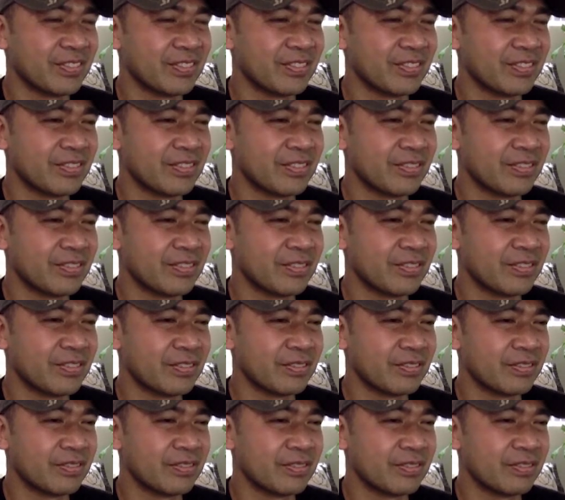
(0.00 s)

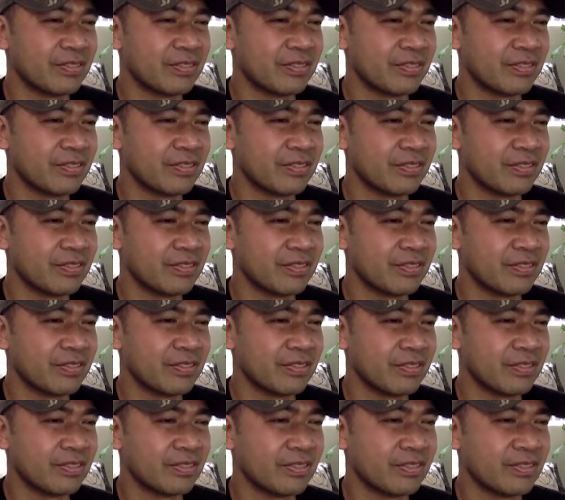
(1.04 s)

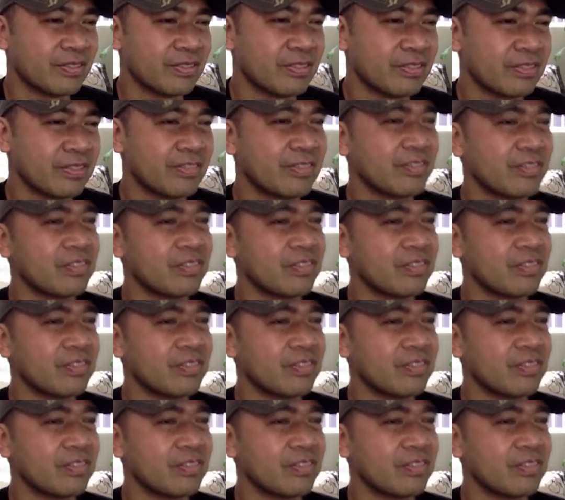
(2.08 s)
(silent)